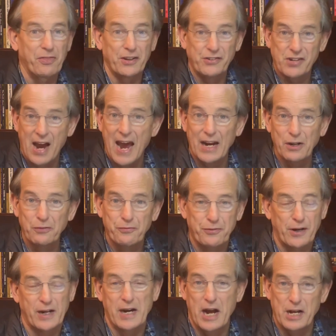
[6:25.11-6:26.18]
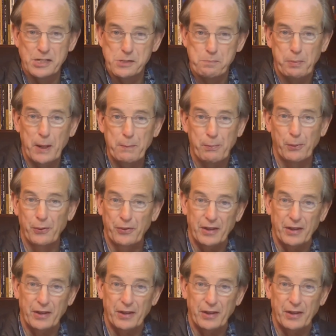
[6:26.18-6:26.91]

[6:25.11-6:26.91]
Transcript: the title for God's people